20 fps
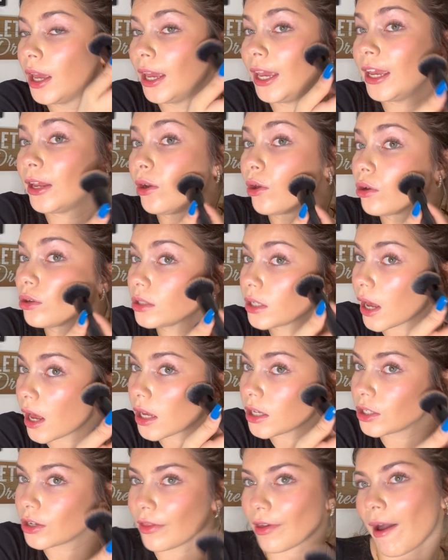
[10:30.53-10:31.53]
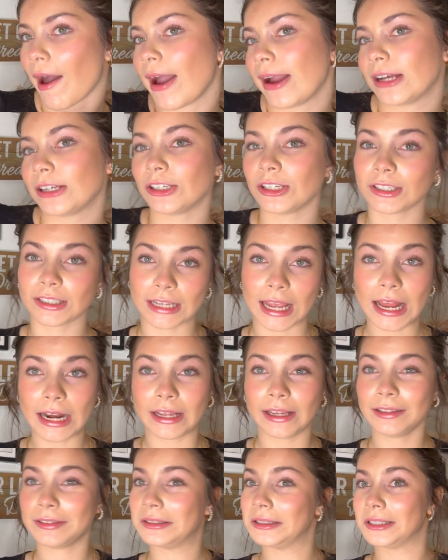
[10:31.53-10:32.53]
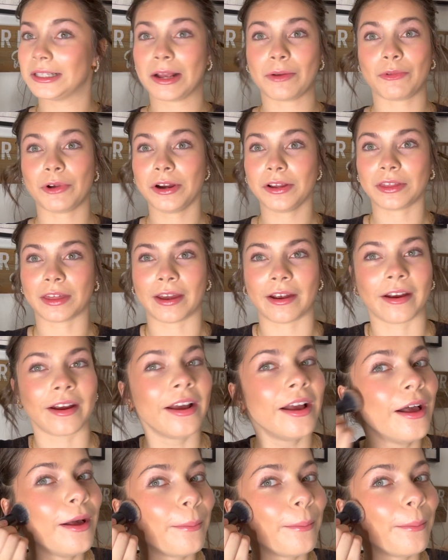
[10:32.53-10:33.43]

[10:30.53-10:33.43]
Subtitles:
in Ulta so that I could just get it since I work there.